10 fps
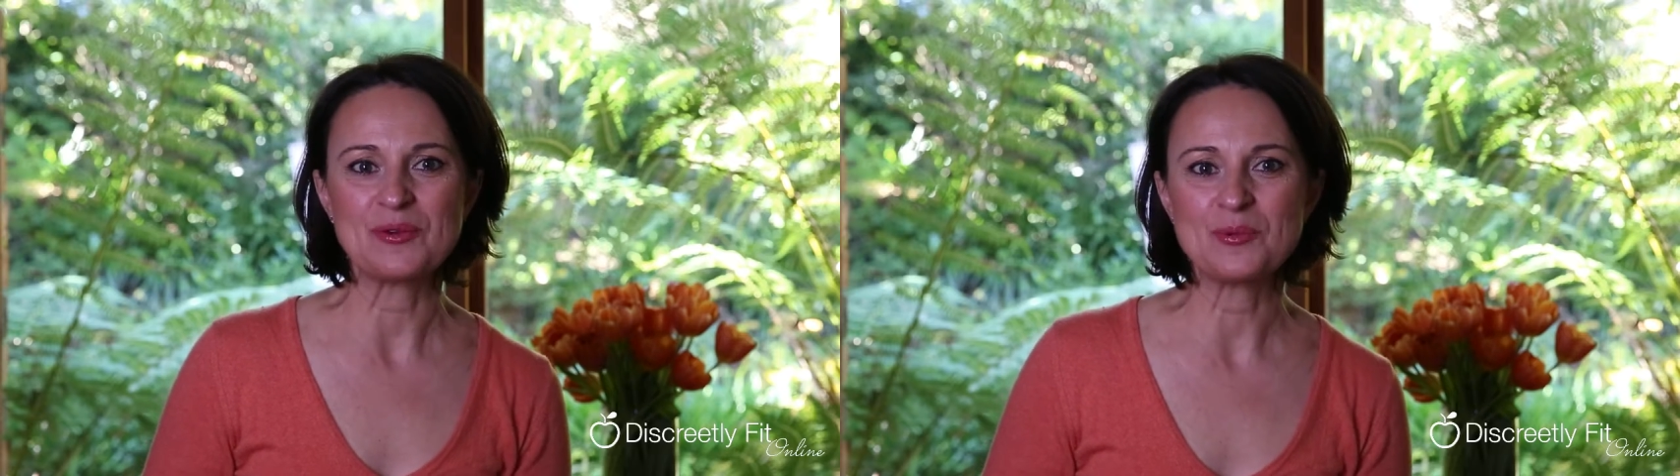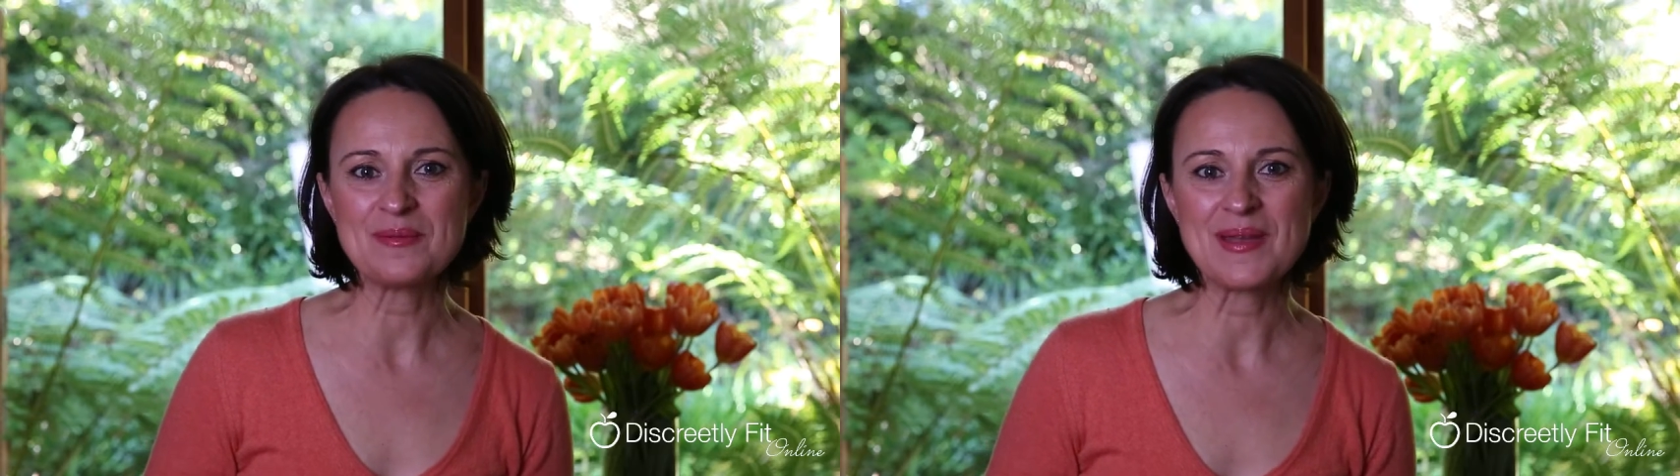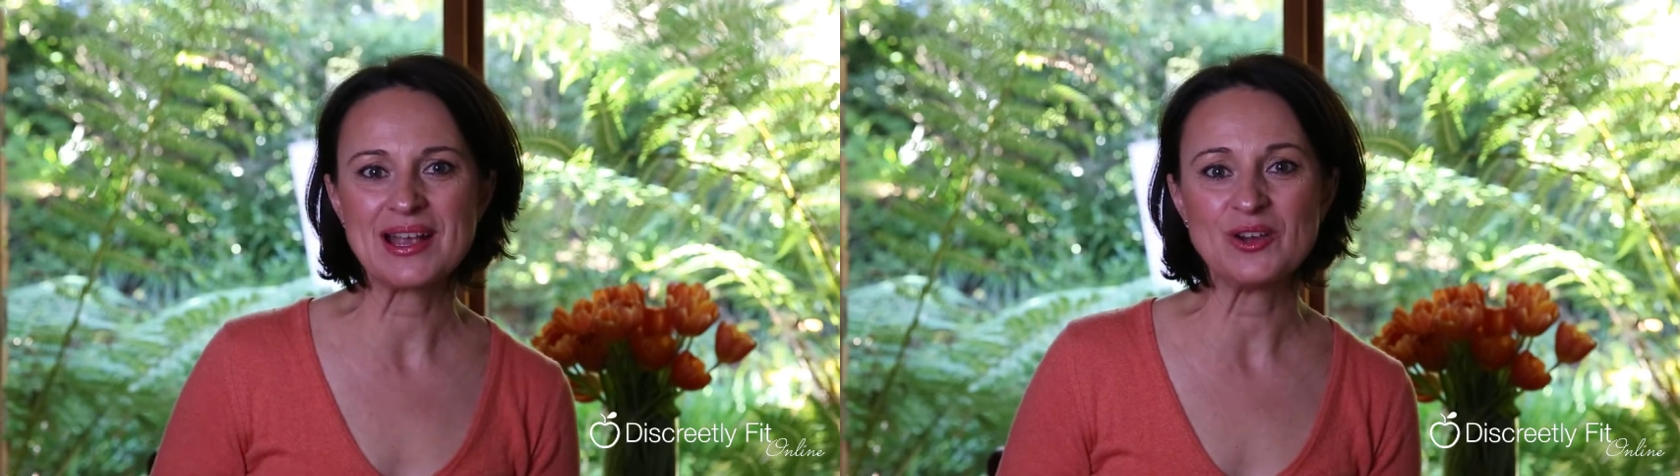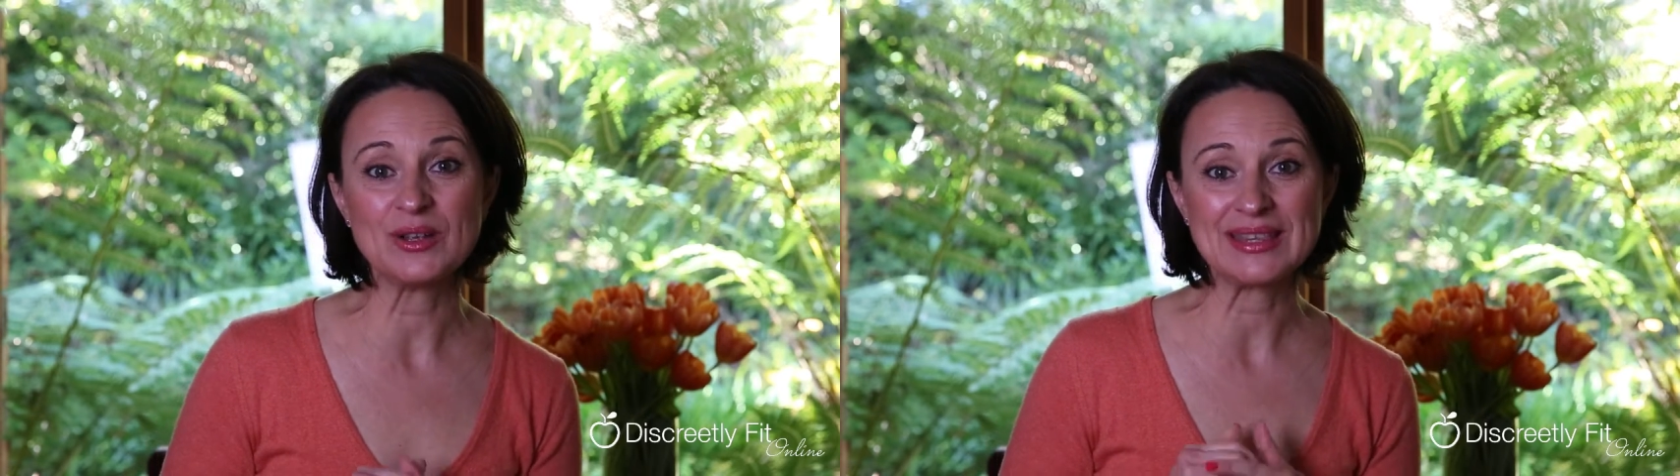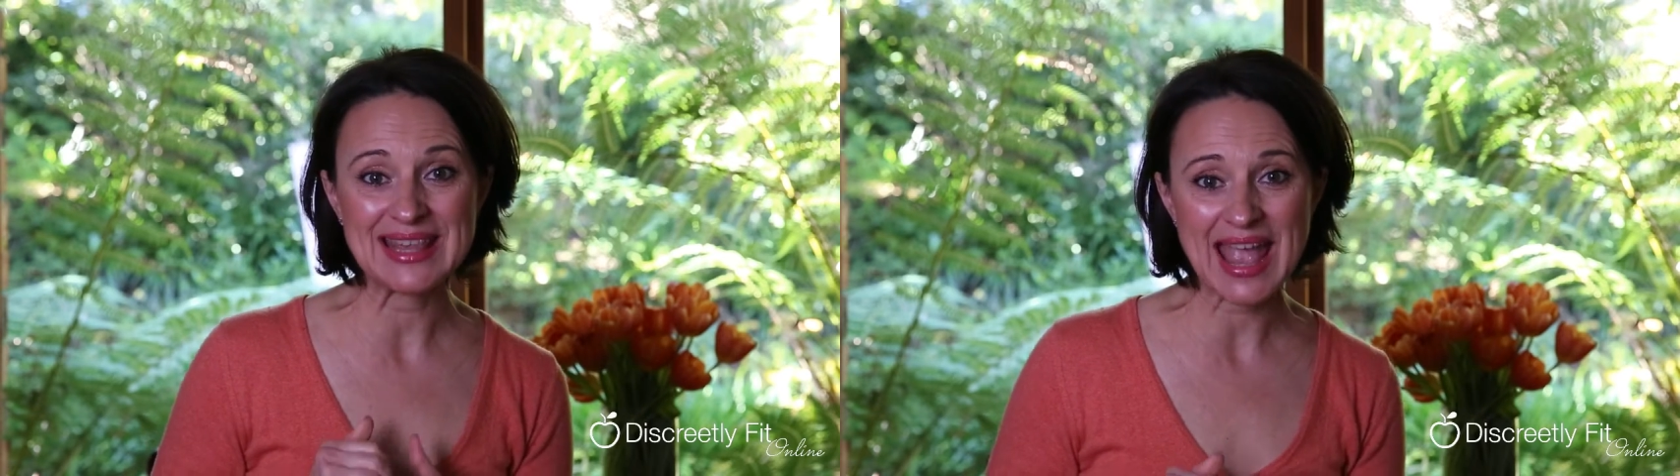that women
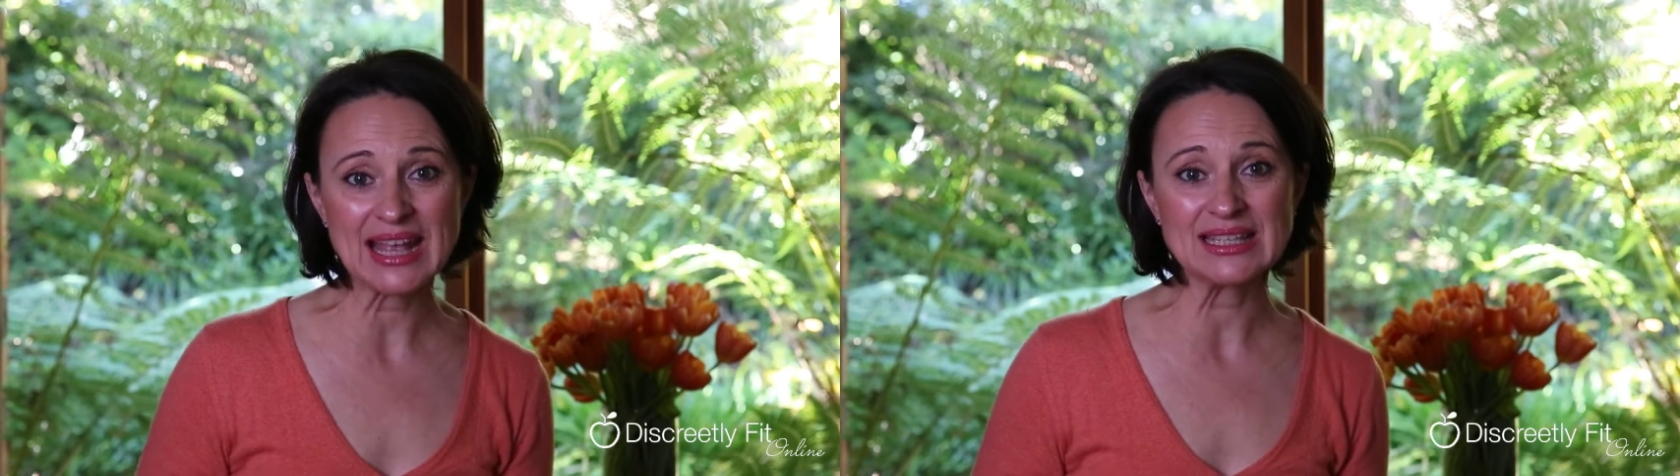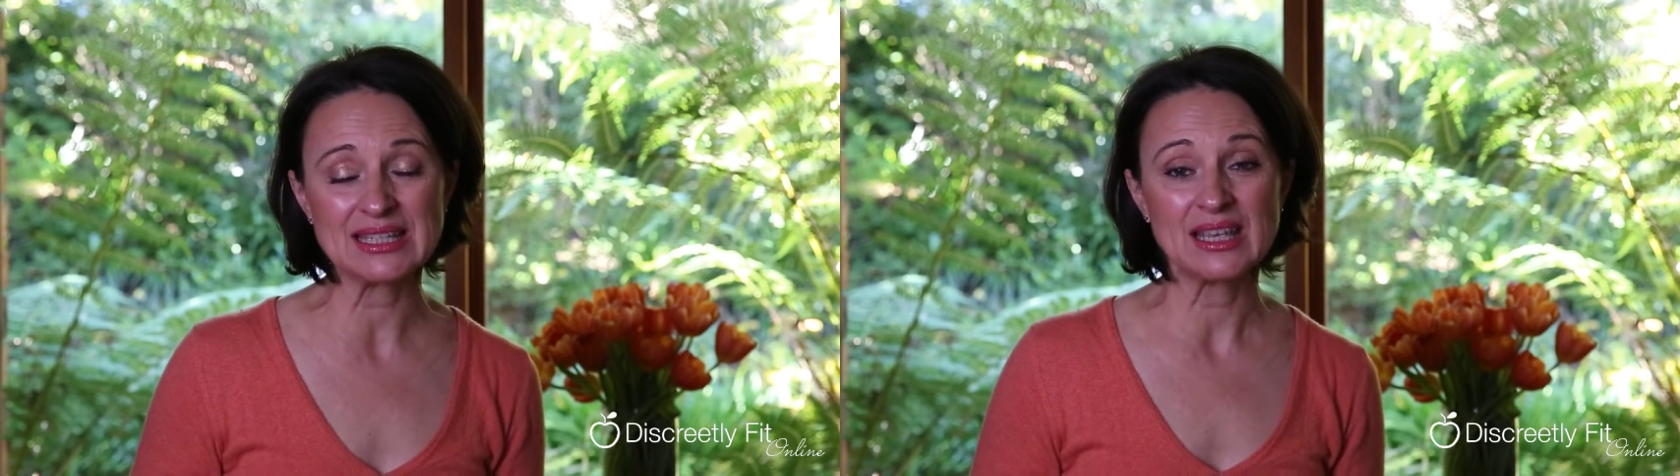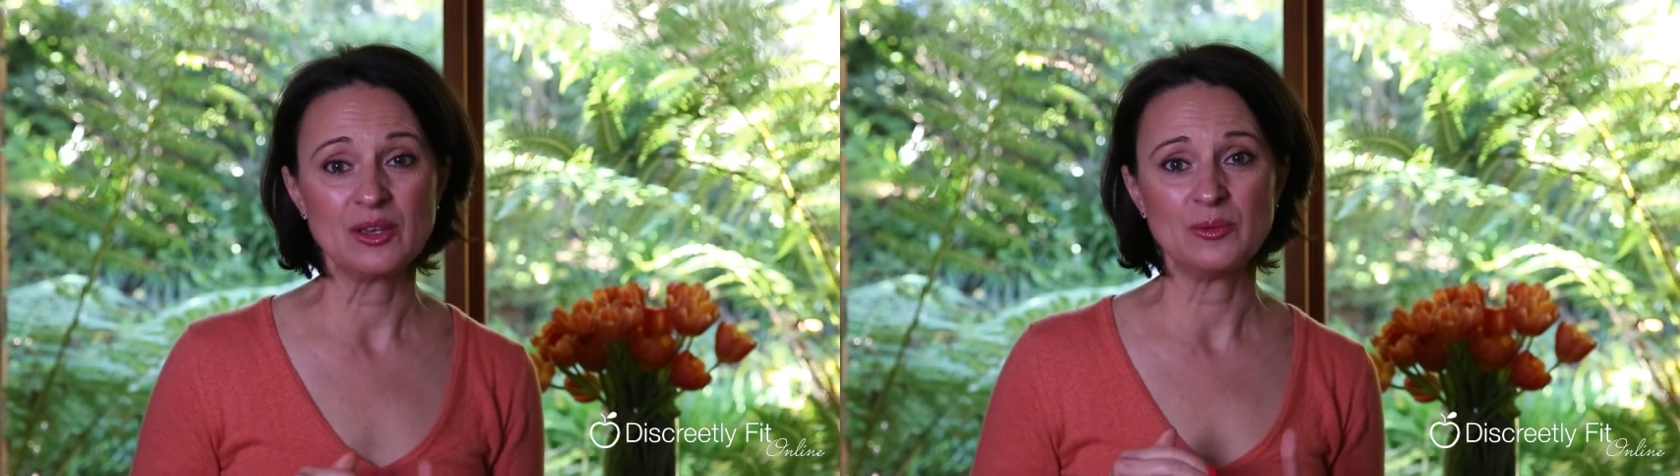connect